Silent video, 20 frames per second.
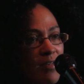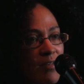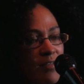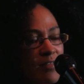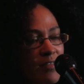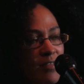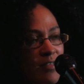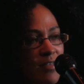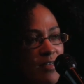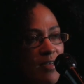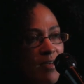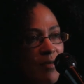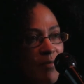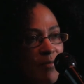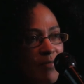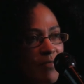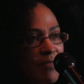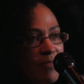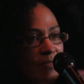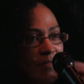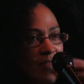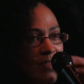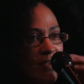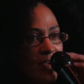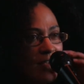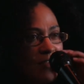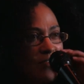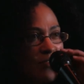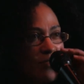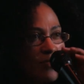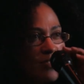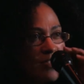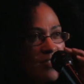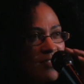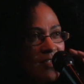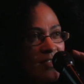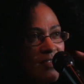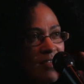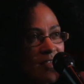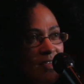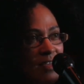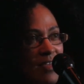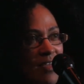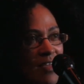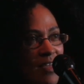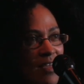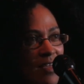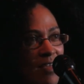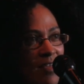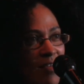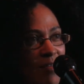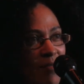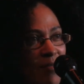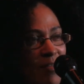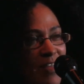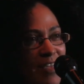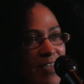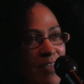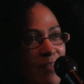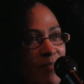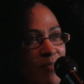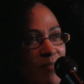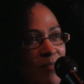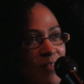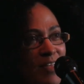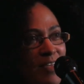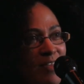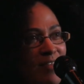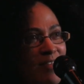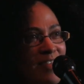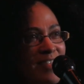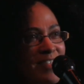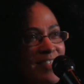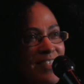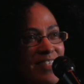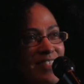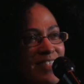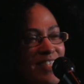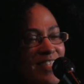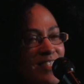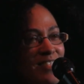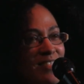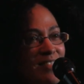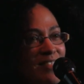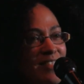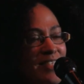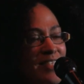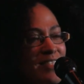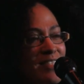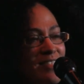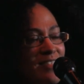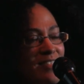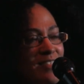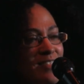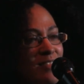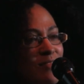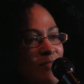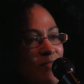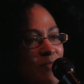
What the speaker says: and it's almost like when they, there's such a distance